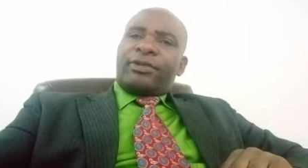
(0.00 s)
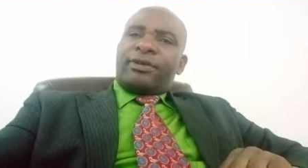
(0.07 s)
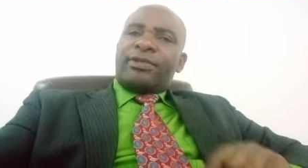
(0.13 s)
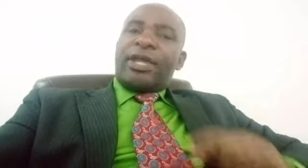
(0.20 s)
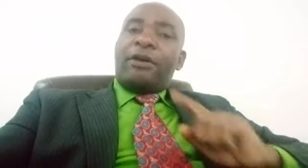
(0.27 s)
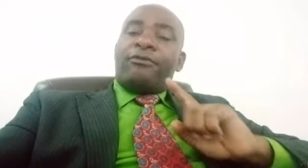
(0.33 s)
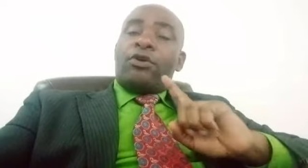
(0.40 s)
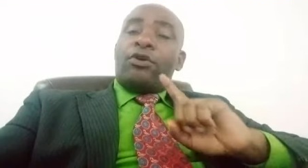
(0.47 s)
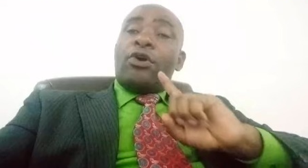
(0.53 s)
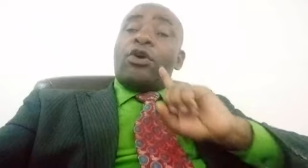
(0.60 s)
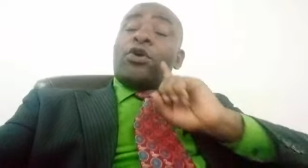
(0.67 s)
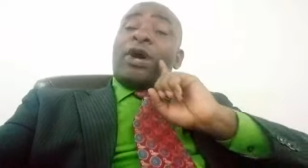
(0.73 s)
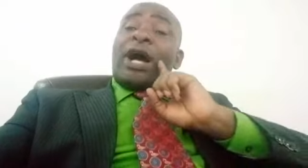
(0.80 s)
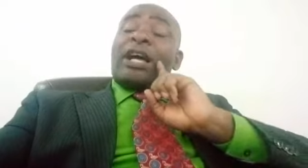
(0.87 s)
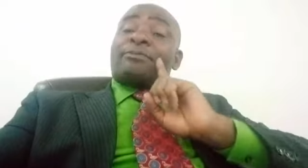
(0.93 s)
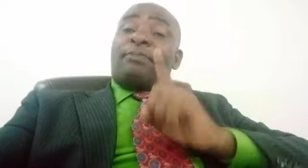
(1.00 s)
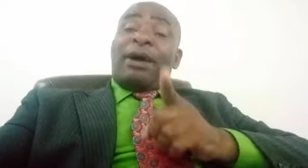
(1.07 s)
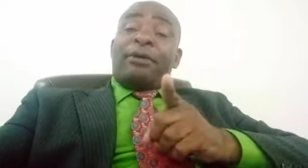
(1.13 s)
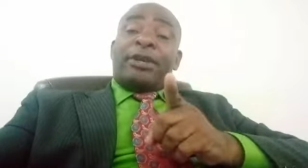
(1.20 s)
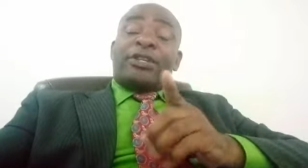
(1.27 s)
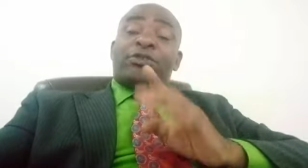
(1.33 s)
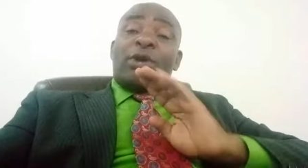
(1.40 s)
Therefore, as
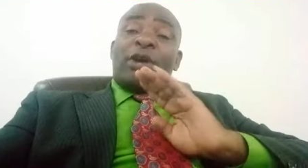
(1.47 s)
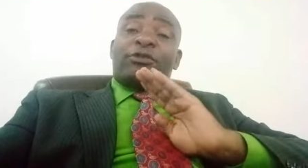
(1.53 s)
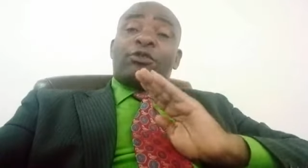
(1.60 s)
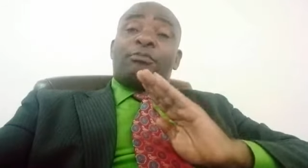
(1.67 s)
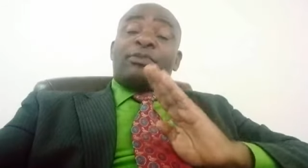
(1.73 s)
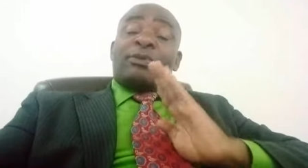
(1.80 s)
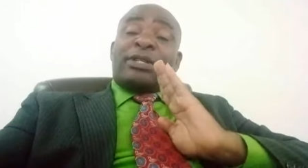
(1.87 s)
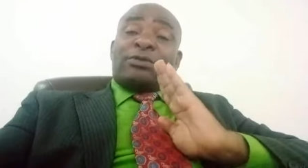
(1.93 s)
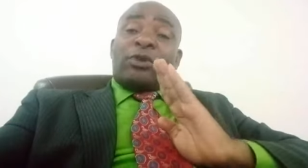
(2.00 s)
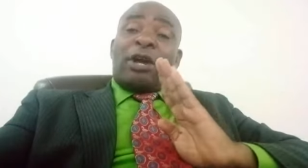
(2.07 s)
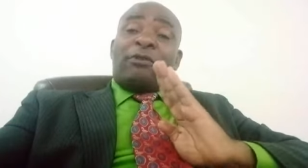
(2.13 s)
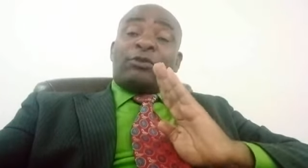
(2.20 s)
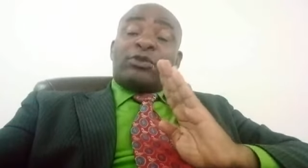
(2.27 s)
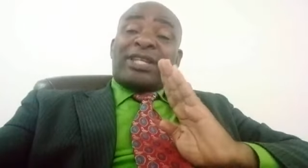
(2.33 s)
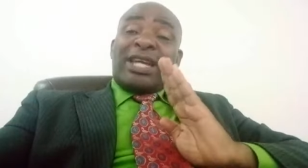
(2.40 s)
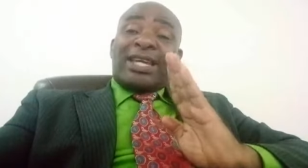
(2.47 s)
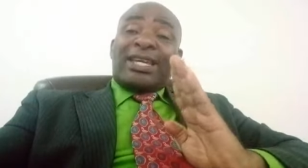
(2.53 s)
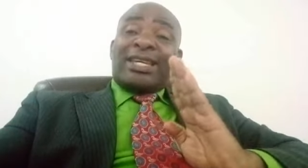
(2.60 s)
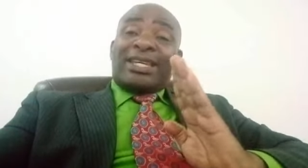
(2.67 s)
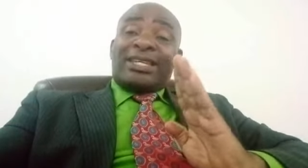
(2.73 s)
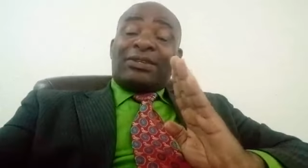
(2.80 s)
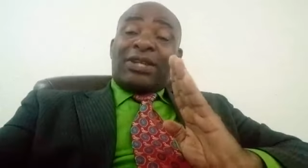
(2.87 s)
parents, you have to you have to
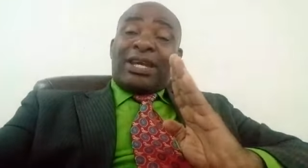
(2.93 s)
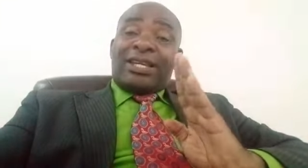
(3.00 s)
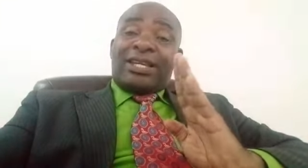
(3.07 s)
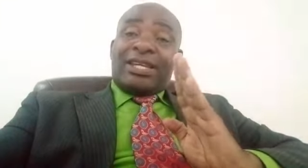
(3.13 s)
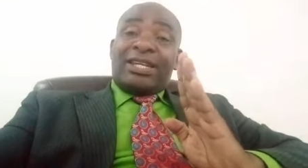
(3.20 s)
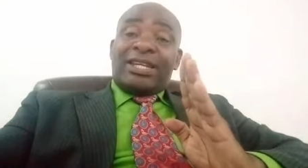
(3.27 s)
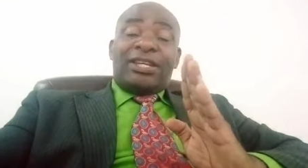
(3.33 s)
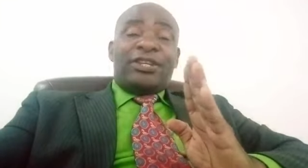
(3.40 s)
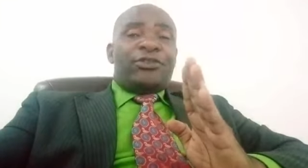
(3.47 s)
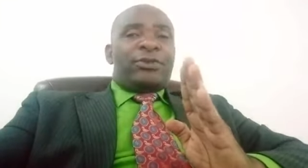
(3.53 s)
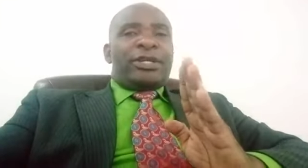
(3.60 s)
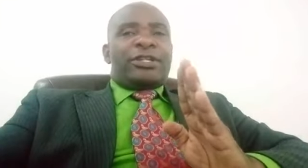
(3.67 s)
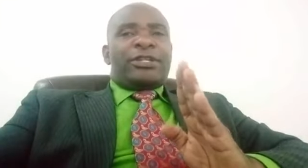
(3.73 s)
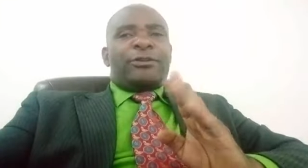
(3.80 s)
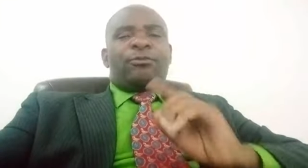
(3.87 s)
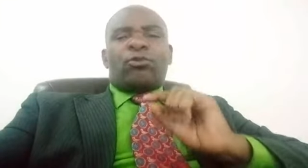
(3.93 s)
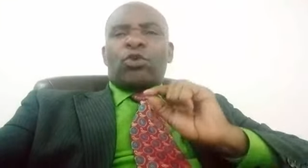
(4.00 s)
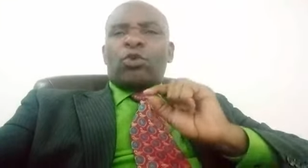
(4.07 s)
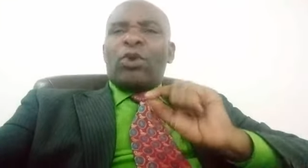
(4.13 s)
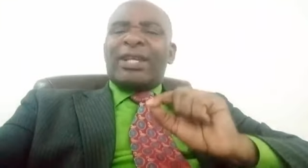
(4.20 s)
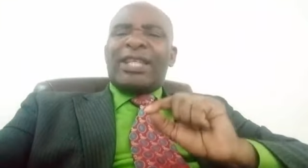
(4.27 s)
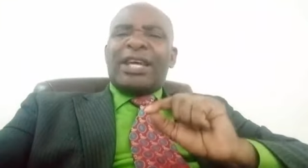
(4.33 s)
take, take keen interest.
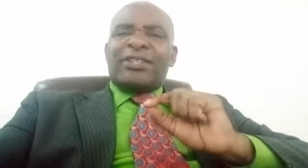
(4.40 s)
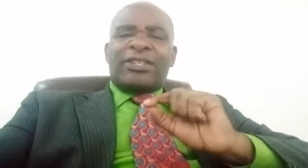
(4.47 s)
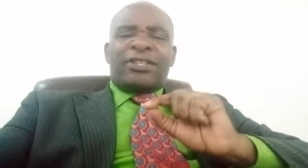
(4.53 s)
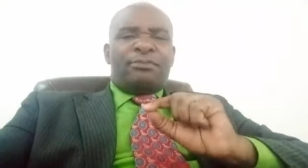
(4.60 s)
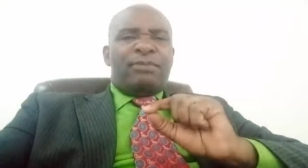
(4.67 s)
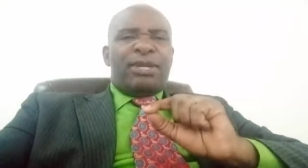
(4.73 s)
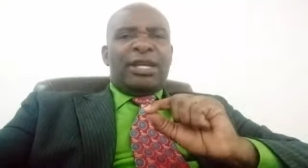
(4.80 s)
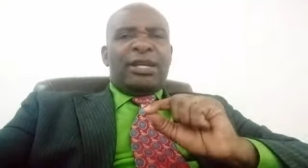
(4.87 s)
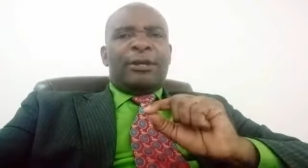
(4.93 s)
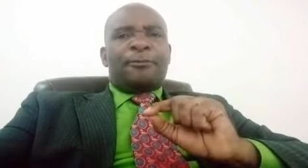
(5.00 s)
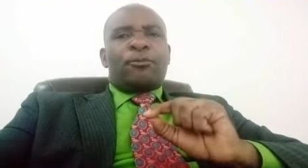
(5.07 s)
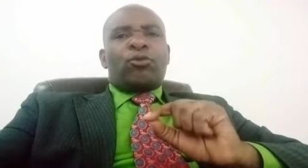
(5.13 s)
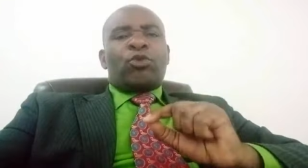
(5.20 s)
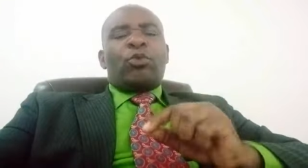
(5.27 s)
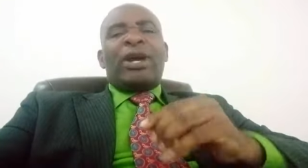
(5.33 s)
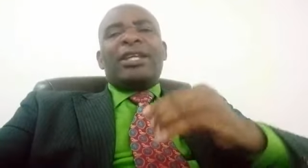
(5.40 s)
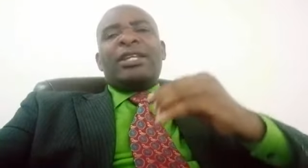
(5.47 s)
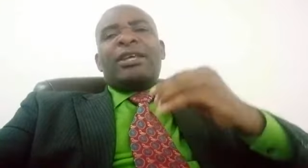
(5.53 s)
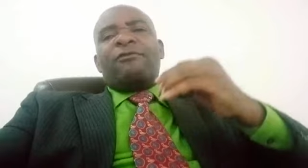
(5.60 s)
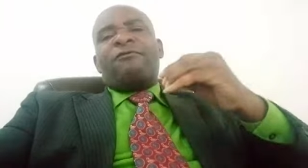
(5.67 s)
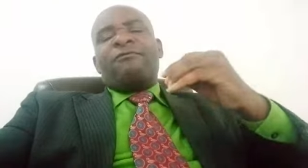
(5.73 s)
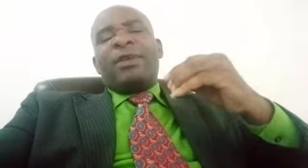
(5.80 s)
What does this mean? When
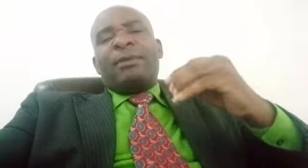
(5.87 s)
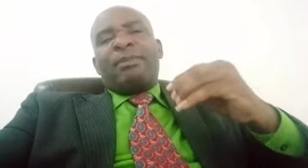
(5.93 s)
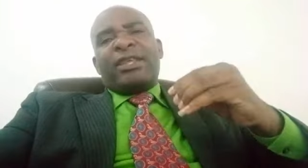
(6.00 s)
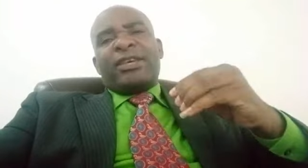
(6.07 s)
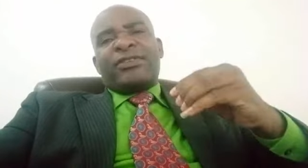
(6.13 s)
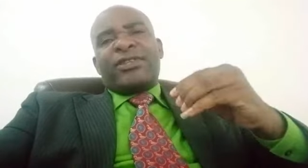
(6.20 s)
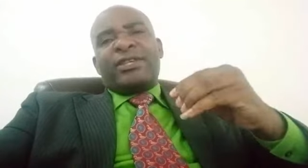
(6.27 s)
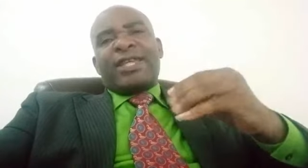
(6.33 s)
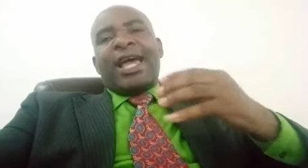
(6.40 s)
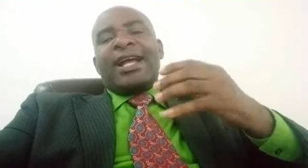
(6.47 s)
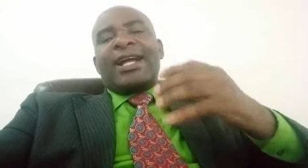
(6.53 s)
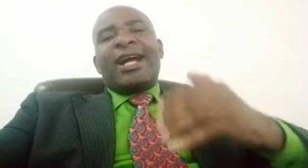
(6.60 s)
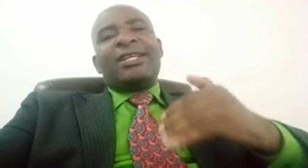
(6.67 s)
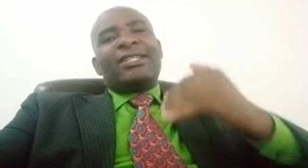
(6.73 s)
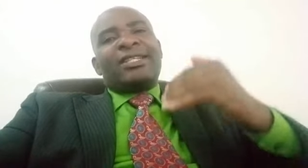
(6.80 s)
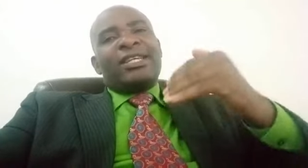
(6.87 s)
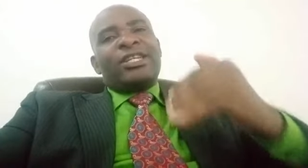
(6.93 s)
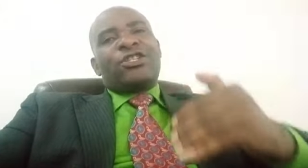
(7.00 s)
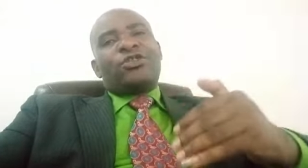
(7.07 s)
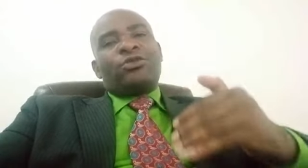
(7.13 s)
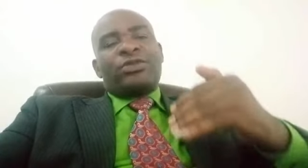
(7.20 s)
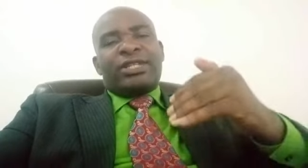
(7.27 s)
the, the mother says, I can't
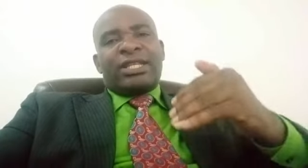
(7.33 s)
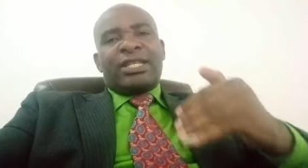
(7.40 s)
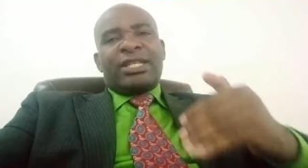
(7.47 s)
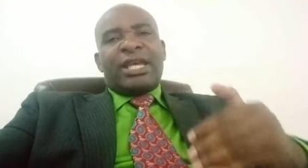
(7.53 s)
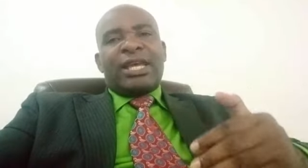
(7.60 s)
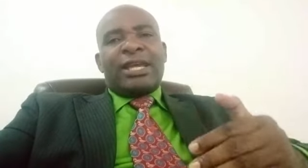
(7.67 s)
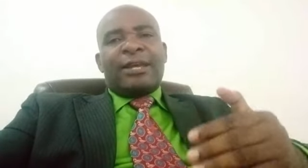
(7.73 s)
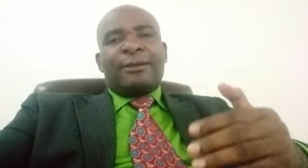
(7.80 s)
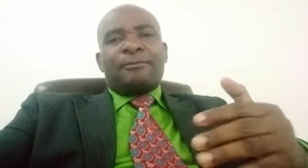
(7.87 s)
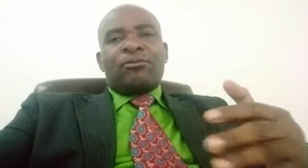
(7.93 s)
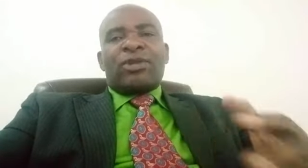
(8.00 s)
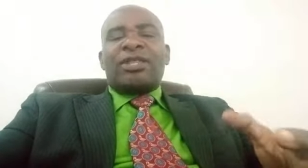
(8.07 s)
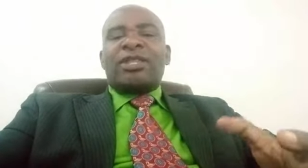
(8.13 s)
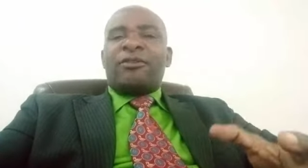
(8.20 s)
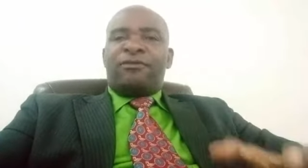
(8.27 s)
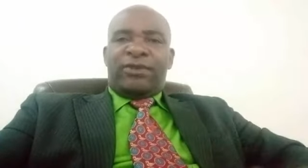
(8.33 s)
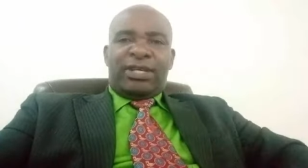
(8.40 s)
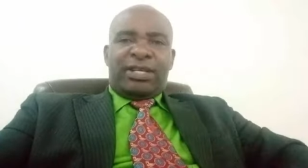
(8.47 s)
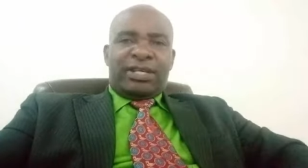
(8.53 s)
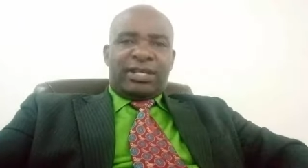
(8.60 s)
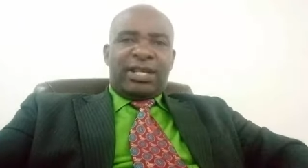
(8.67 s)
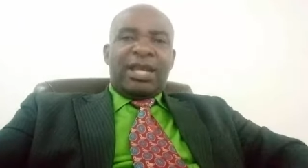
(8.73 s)
eat using the, the
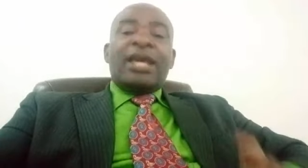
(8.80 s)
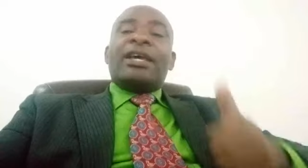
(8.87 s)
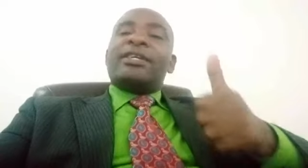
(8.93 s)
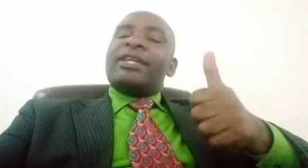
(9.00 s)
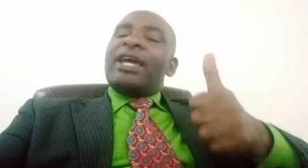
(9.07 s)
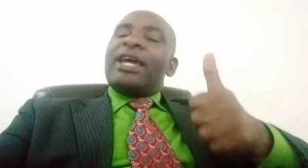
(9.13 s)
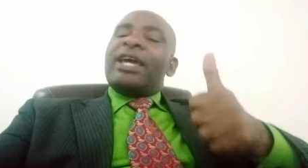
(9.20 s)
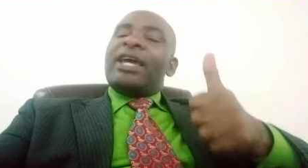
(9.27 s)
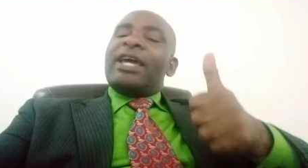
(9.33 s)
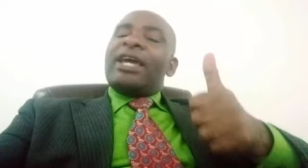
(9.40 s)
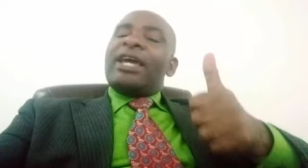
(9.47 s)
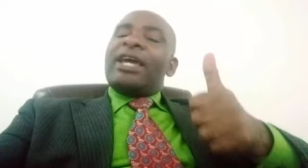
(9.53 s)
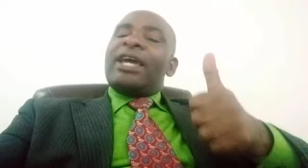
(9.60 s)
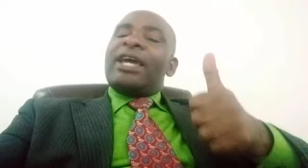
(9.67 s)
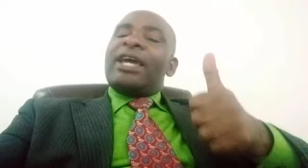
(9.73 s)
feet, yes,